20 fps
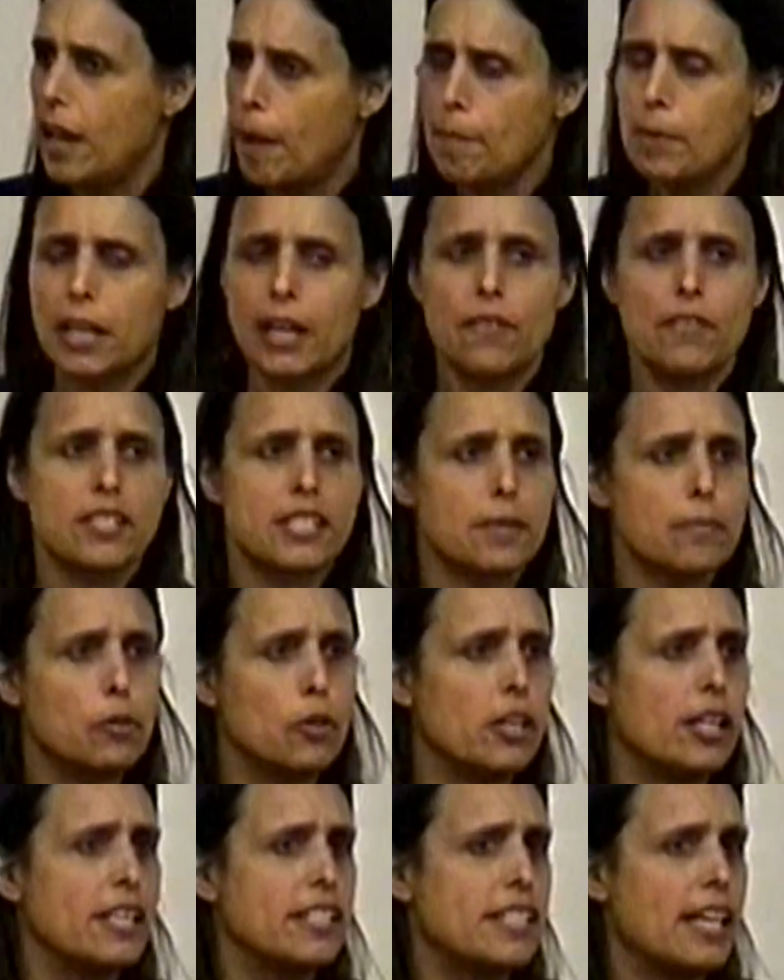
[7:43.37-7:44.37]
I'm going to give you some
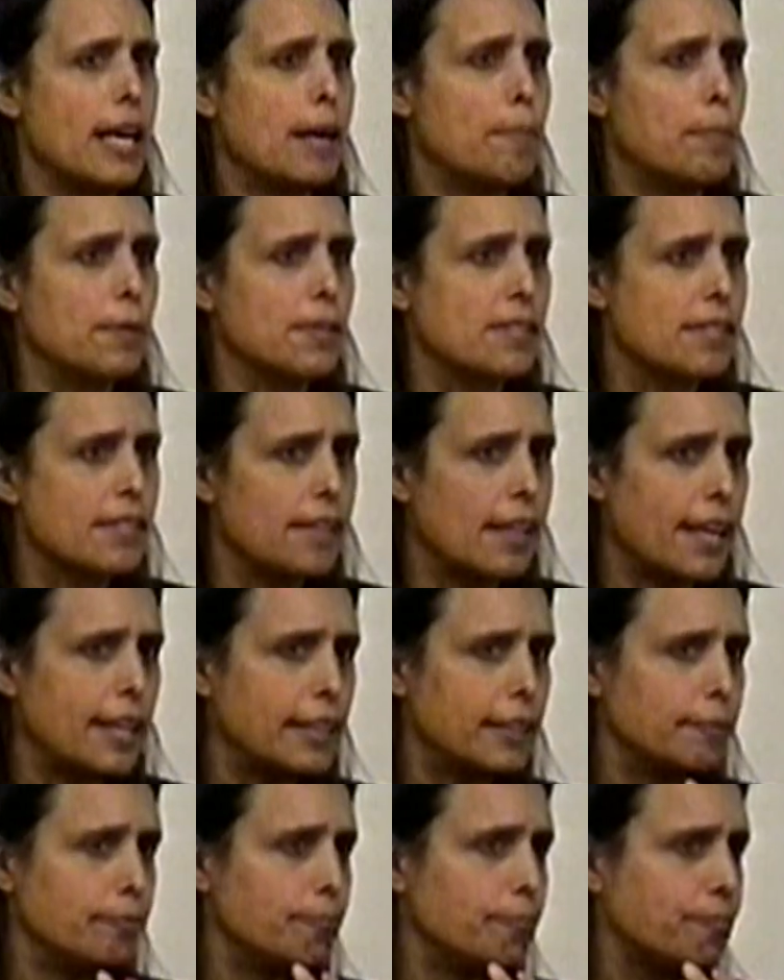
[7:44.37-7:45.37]
good examples.
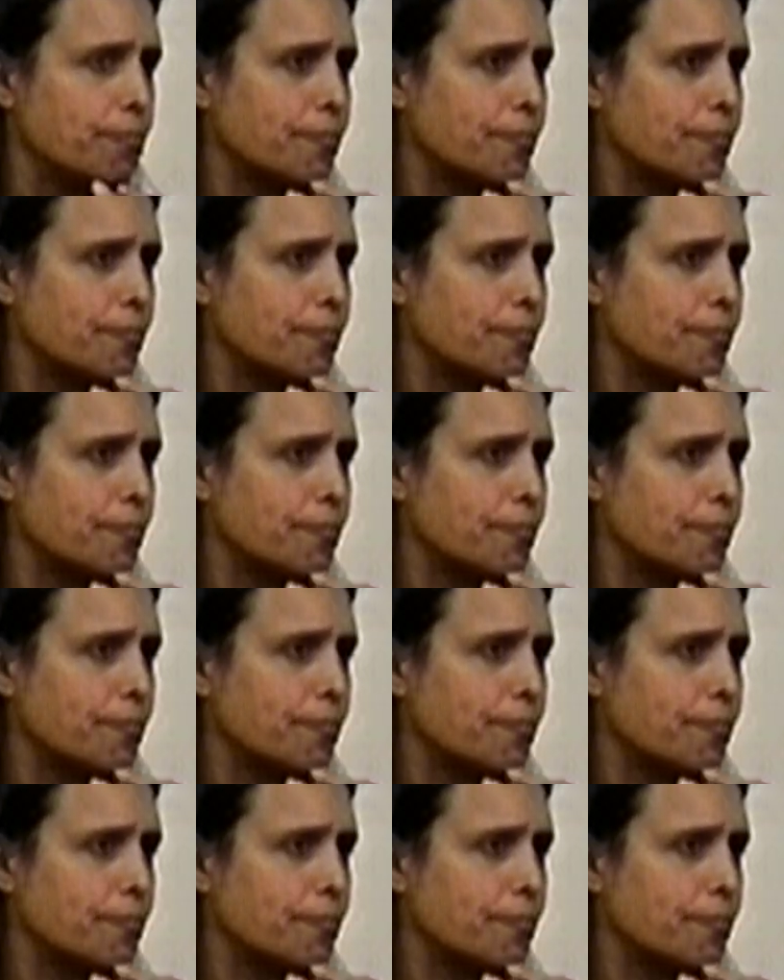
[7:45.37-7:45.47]
Like,